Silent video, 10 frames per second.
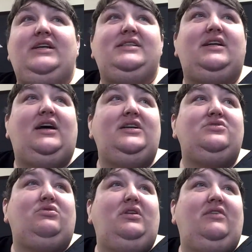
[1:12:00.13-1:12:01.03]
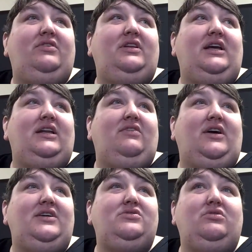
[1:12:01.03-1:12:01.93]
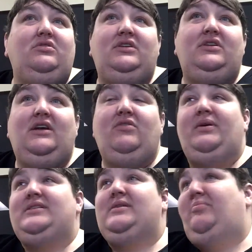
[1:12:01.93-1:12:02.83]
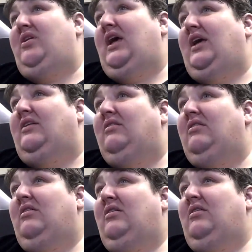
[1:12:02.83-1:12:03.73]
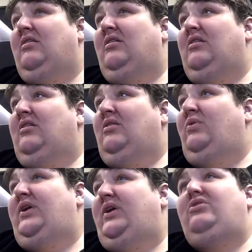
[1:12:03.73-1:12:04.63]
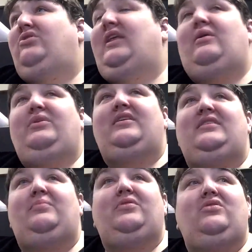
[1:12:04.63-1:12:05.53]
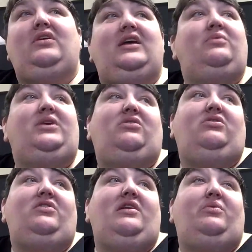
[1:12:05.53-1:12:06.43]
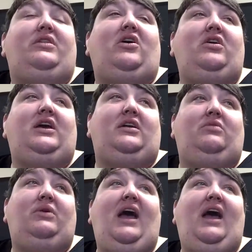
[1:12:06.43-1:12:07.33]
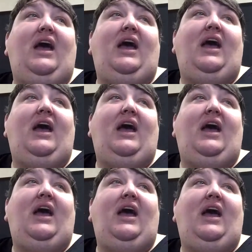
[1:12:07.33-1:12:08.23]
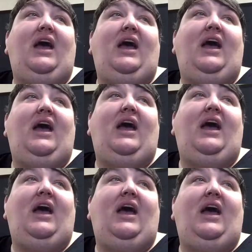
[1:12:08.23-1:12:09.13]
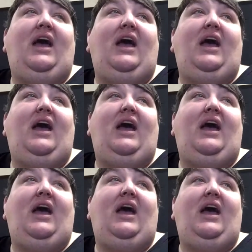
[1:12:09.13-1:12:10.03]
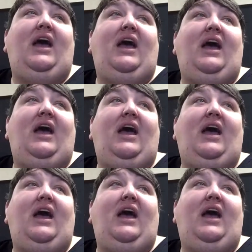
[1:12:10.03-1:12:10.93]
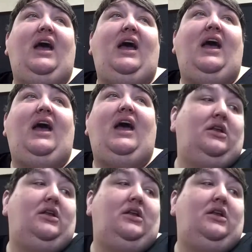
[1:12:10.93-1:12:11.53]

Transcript: at a high school level at the end of high school and never picks up a book again? We don't know that with a typical kid, and we don't know that with our kid. We have to try, and we have to teach literacy if we want them to be able to fully communicate.